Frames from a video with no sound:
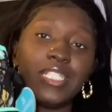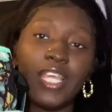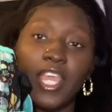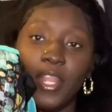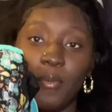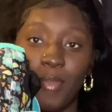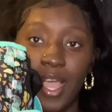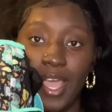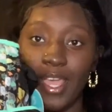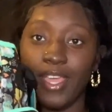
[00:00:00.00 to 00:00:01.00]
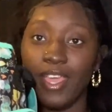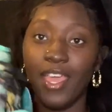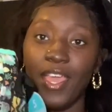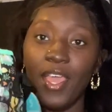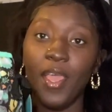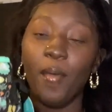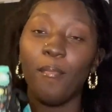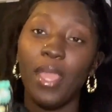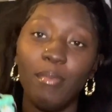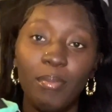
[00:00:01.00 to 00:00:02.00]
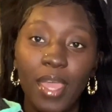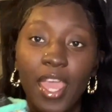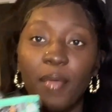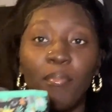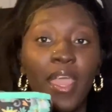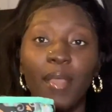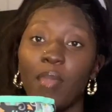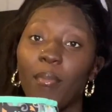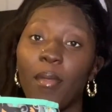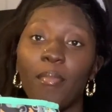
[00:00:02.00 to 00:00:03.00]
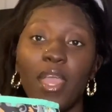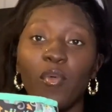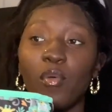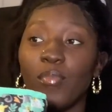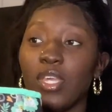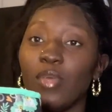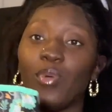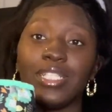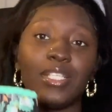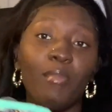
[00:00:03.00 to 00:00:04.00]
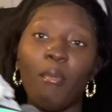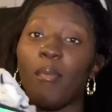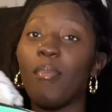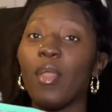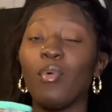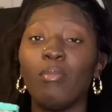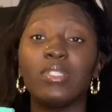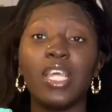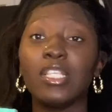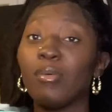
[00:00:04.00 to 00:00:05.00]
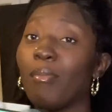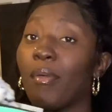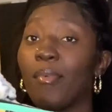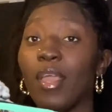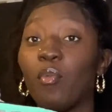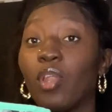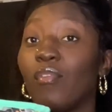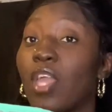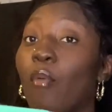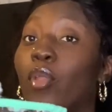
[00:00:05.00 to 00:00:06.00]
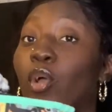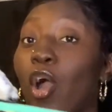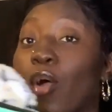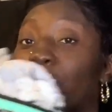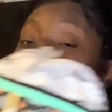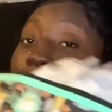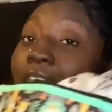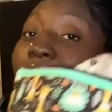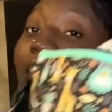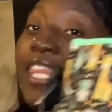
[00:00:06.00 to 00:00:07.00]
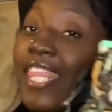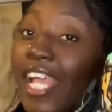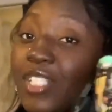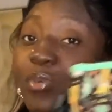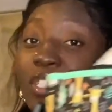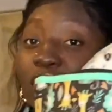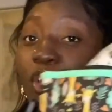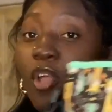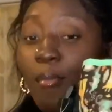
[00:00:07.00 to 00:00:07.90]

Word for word: in my baby bag. Pack my baby bag with me. What's in my baby bag? What I'm taking to my baby bag? Whatever y'all wanna call it. That's what's in your girl